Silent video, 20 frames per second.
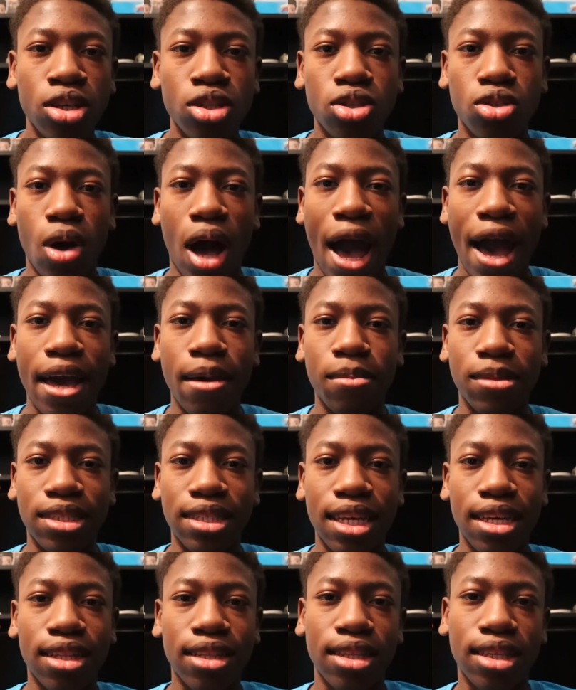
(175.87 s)
So I
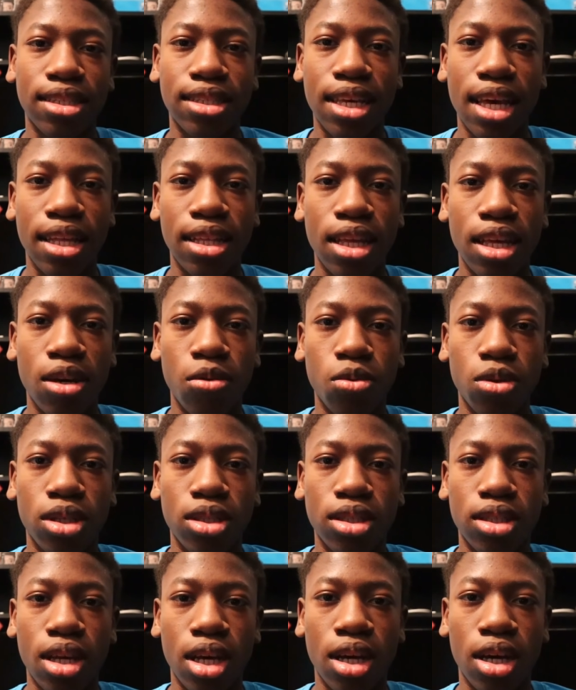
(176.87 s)
mistakenly said it
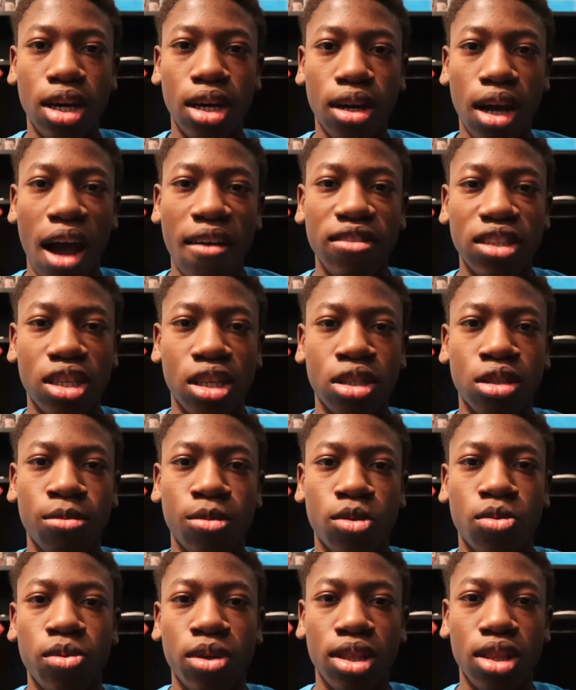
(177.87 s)
was a
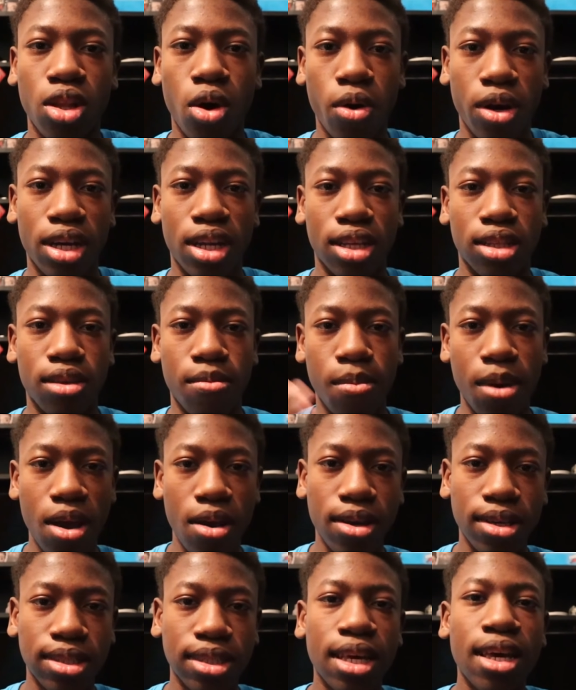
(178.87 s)
conversation between Logan and
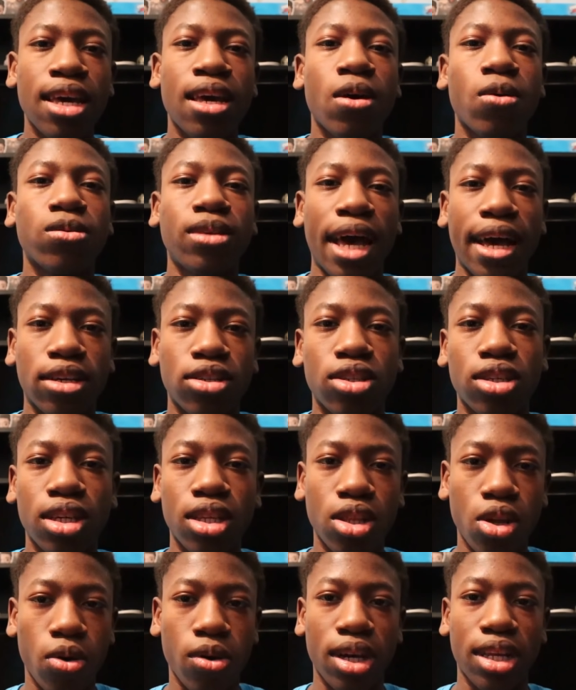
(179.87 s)
Damaris. It was
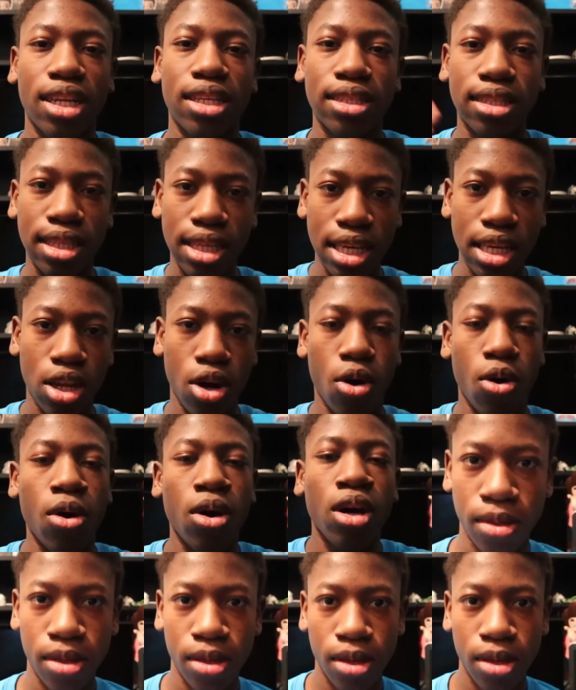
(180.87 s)
actually Logan and Tito.